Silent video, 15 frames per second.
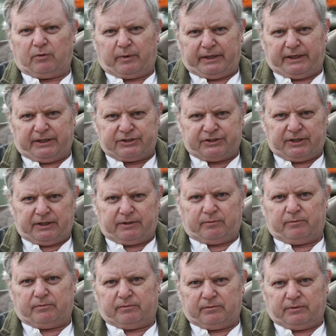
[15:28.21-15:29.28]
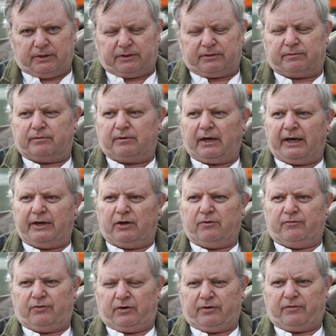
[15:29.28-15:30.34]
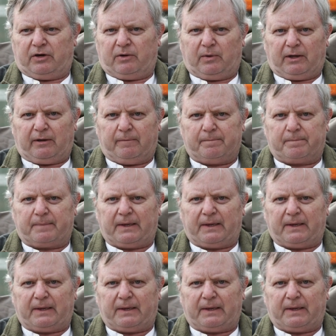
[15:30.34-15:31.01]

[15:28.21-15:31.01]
the 1HZ, that I know very, very well.